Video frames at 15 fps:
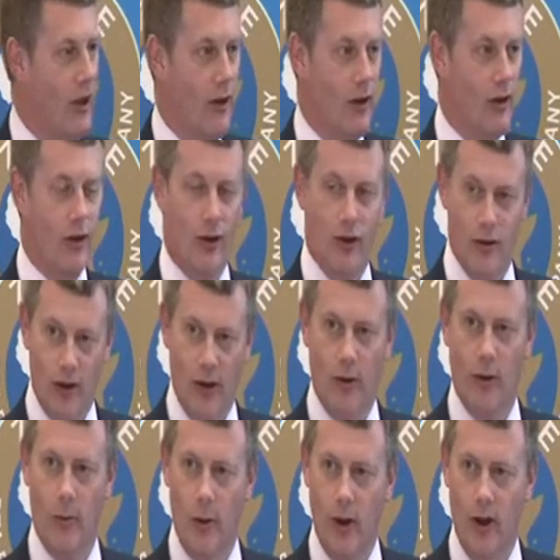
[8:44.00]
that the
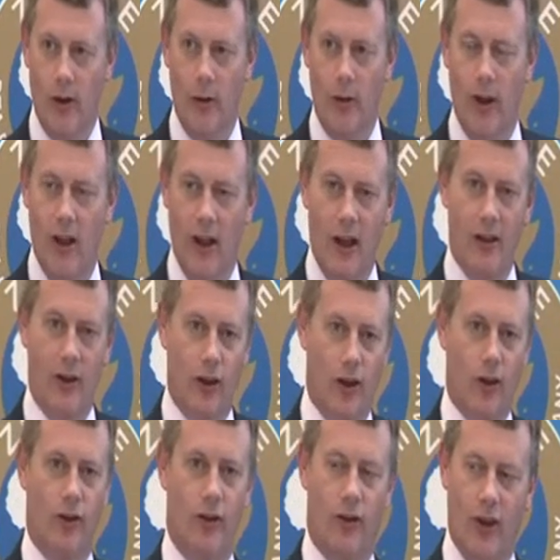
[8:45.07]
controller well and the
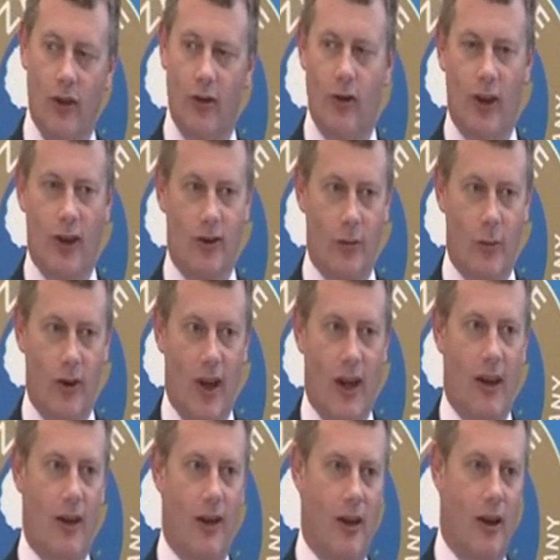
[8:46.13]
costs associated with
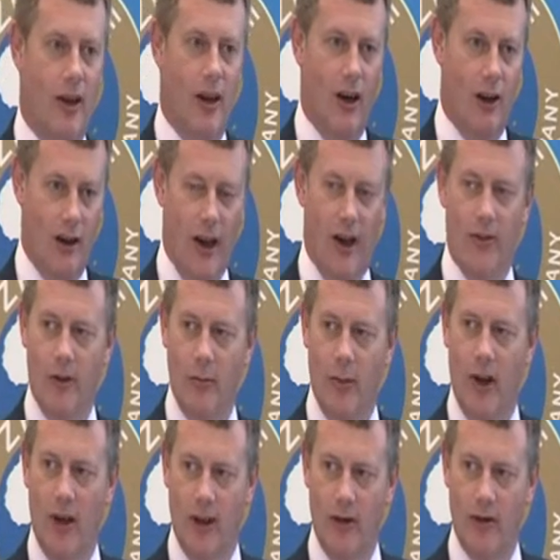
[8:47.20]
that are covered
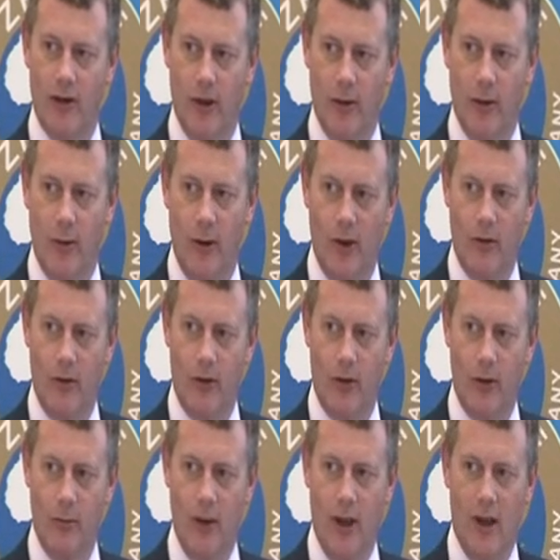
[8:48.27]
by a controller well
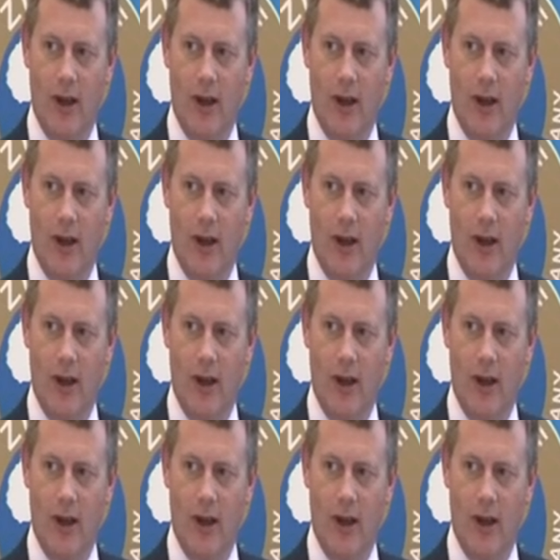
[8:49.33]
form.